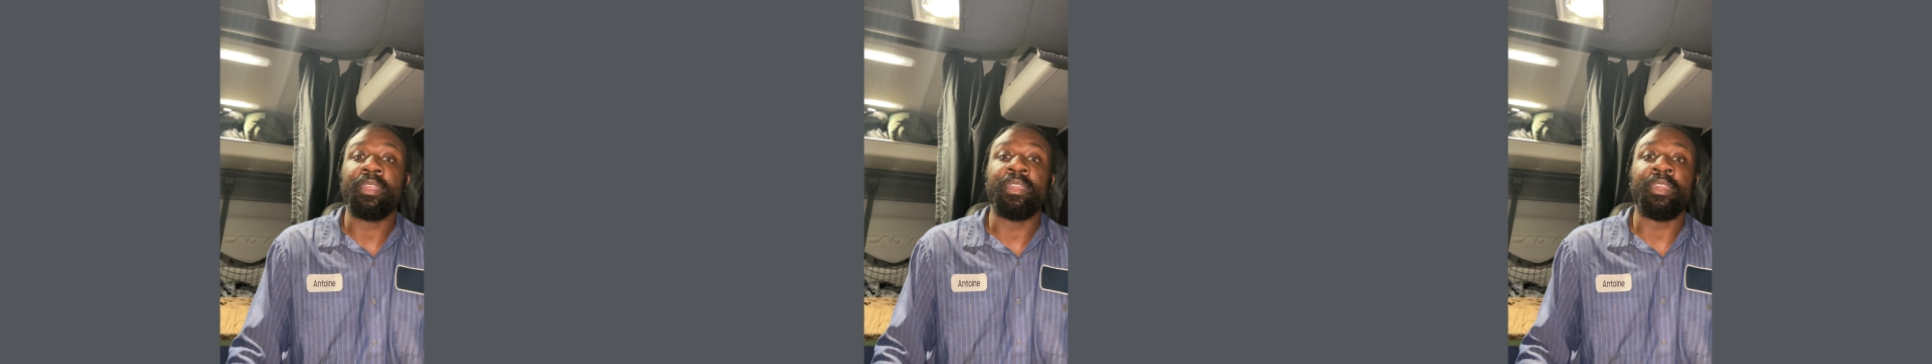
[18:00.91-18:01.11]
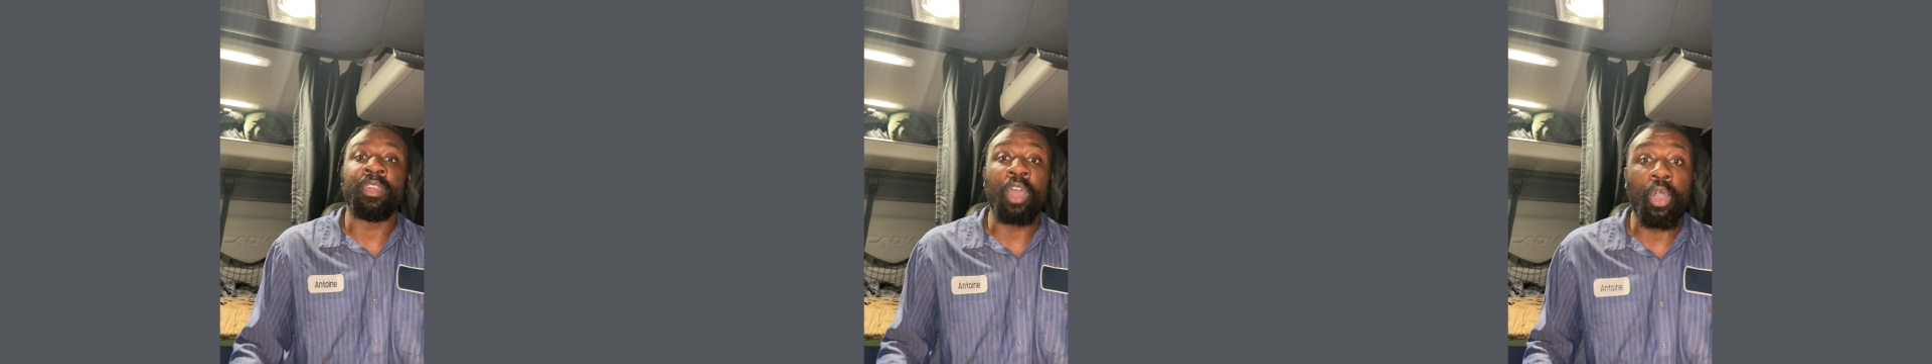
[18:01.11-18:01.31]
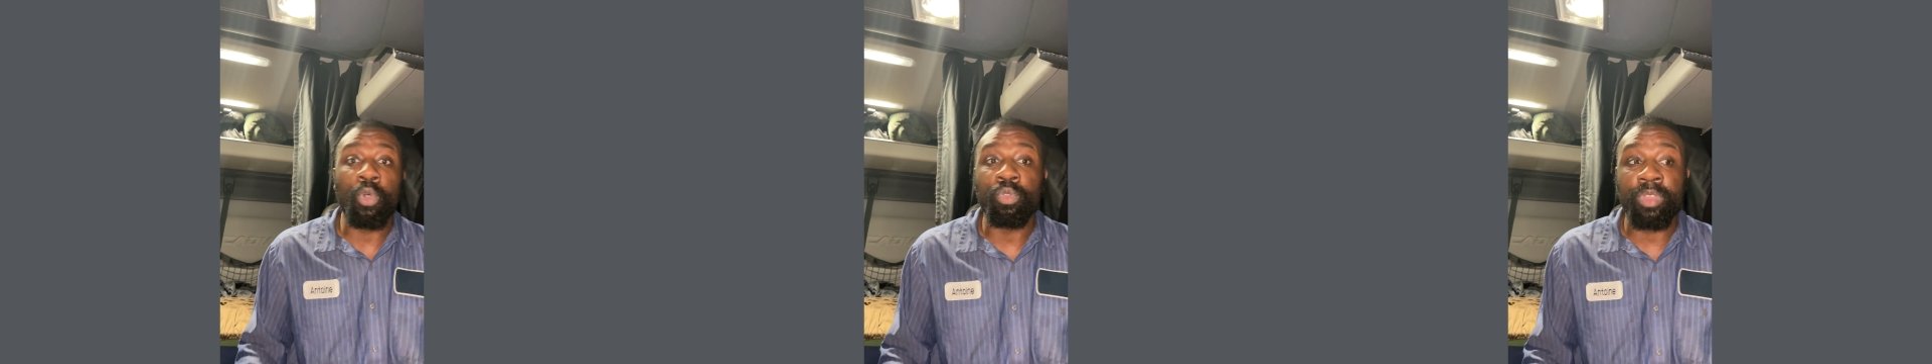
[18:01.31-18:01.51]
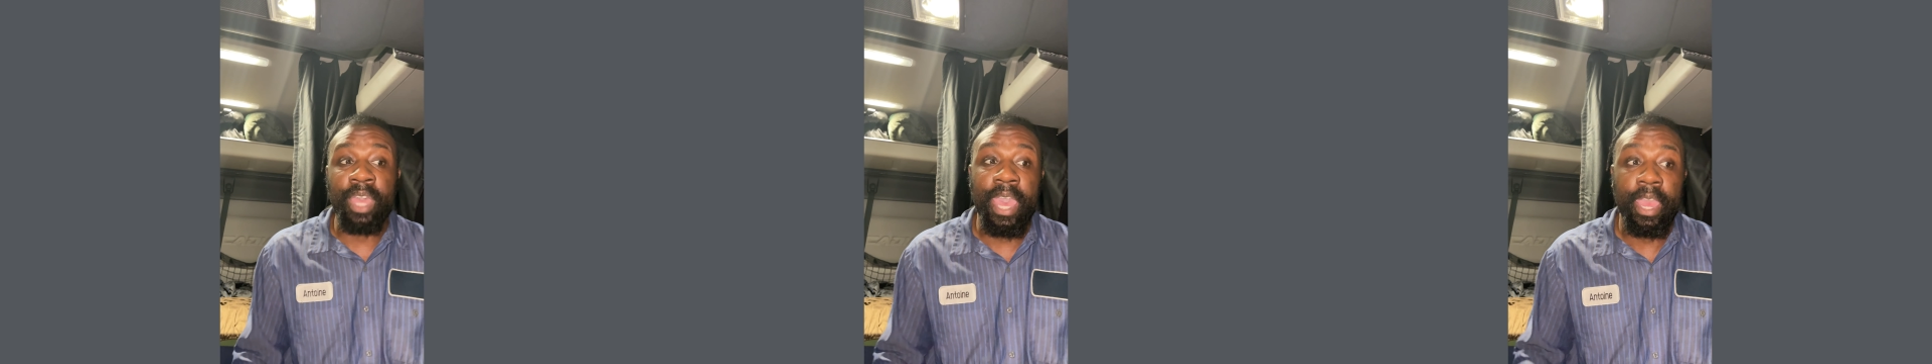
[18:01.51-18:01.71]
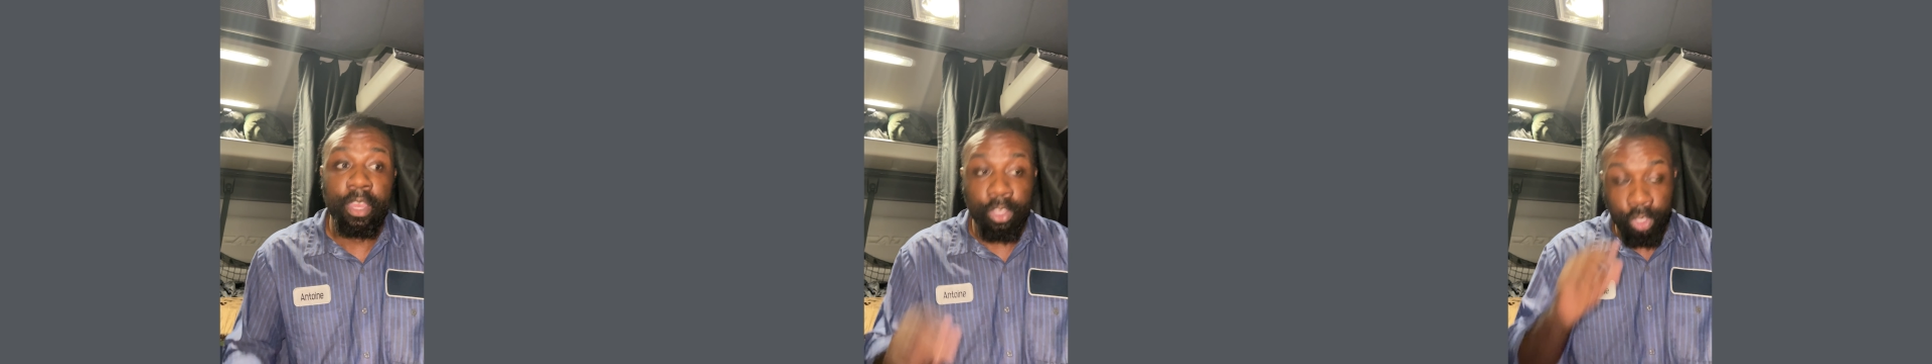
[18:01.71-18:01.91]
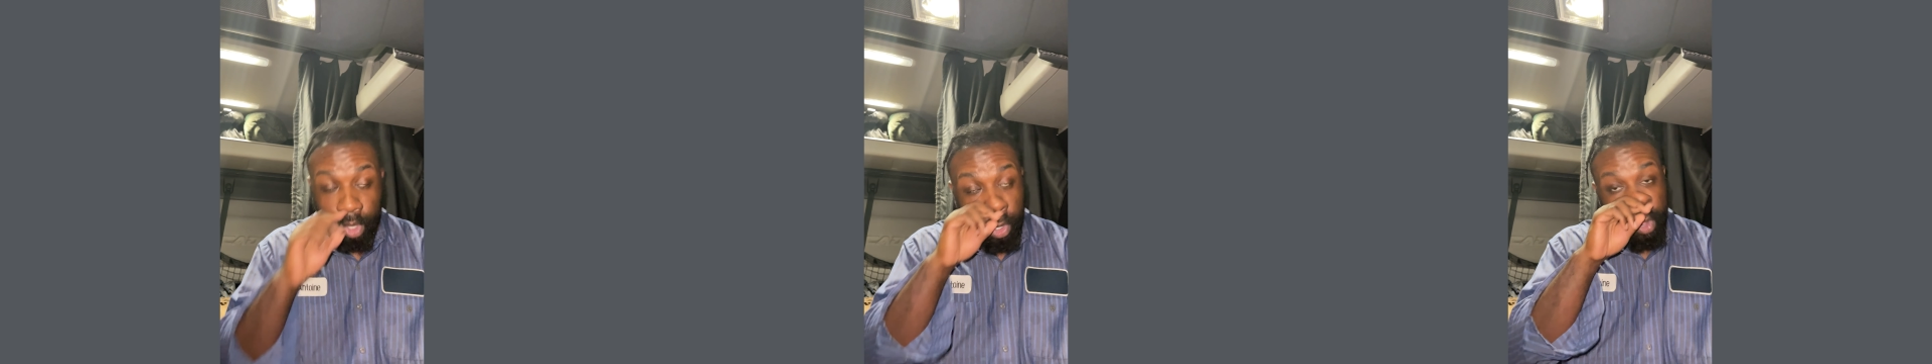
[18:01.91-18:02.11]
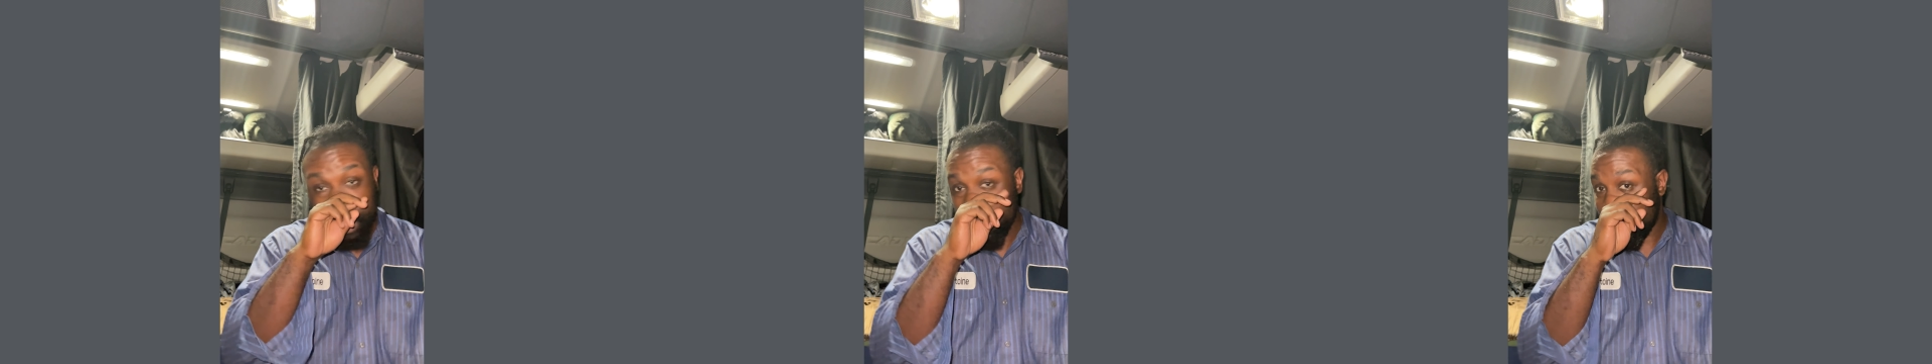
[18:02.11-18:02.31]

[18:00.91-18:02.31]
know that you're going to